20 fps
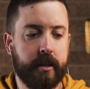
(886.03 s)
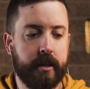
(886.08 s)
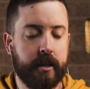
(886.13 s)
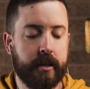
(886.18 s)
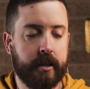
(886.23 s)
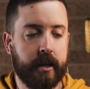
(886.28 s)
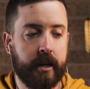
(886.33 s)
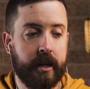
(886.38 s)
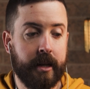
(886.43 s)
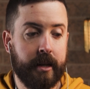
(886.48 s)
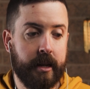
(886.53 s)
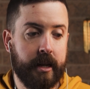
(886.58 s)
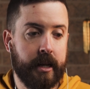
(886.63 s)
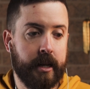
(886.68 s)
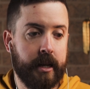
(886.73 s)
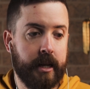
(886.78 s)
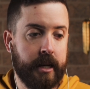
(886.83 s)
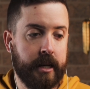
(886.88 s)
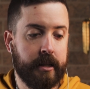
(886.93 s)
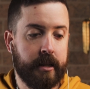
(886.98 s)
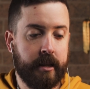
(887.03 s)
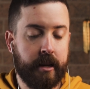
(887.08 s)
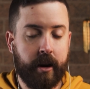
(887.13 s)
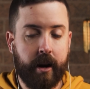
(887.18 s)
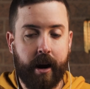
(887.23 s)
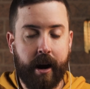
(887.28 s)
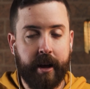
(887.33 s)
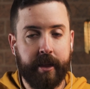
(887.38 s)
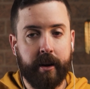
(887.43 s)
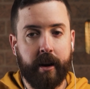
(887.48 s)
is that it is, and
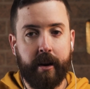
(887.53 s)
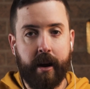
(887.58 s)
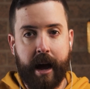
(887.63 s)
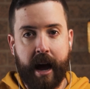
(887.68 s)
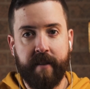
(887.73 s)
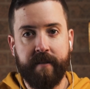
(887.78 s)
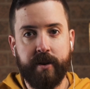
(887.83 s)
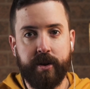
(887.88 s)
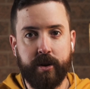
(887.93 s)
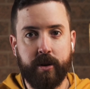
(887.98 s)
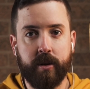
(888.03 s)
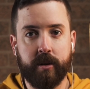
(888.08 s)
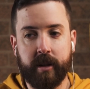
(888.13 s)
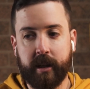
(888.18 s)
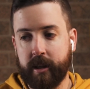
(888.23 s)
there are other avenues,